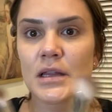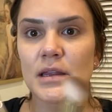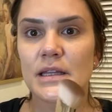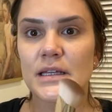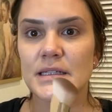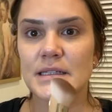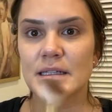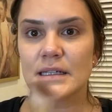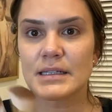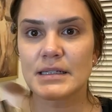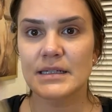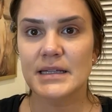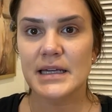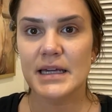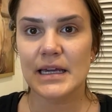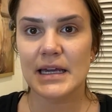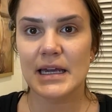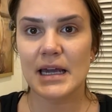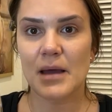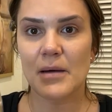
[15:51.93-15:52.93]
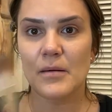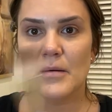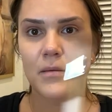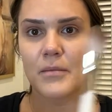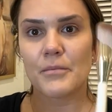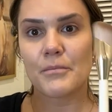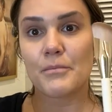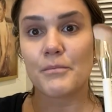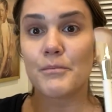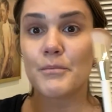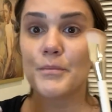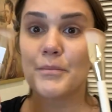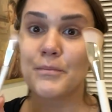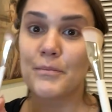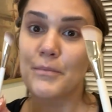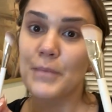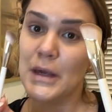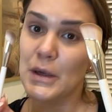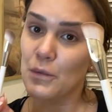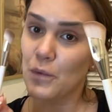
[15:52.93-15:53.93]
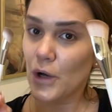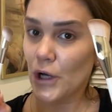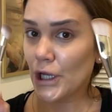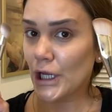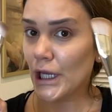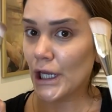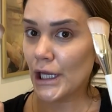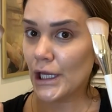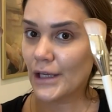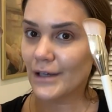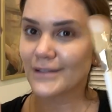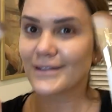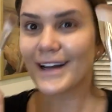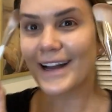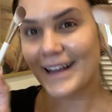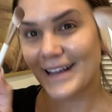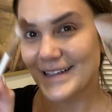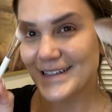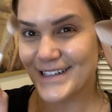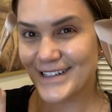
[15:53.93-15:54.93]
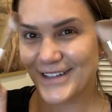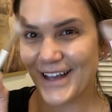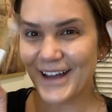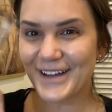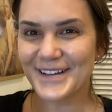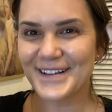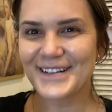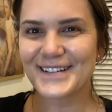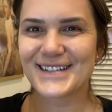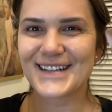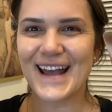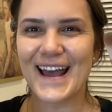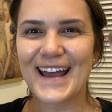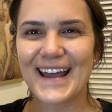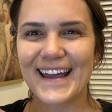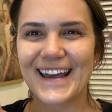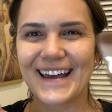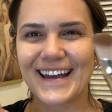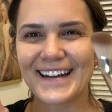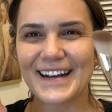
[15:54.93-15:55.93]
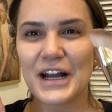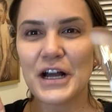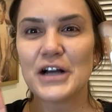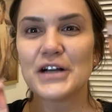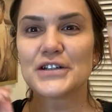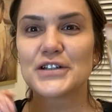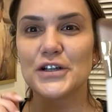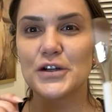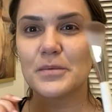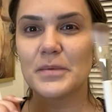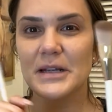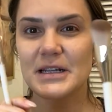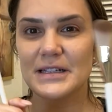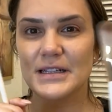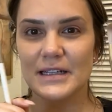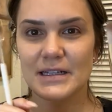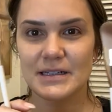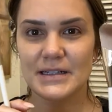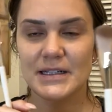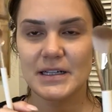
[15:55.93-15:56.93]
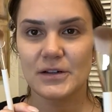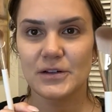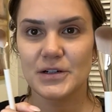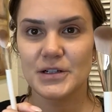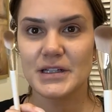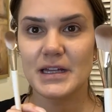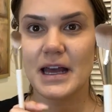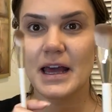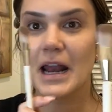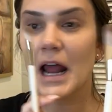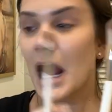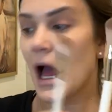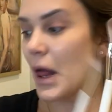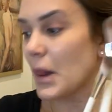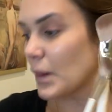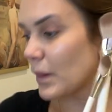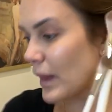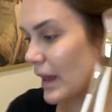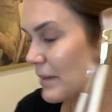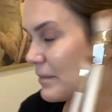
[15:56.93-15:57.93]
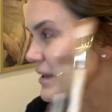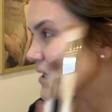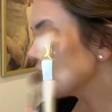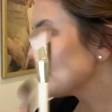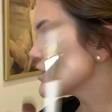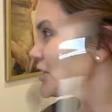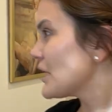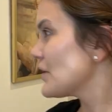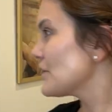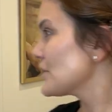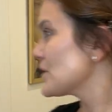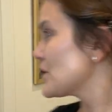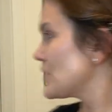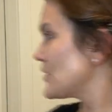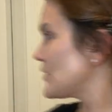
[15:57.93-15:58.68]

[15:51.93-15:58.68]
this is the Be Woody, I guess is how you say it, 2-piece concealer set. Let me show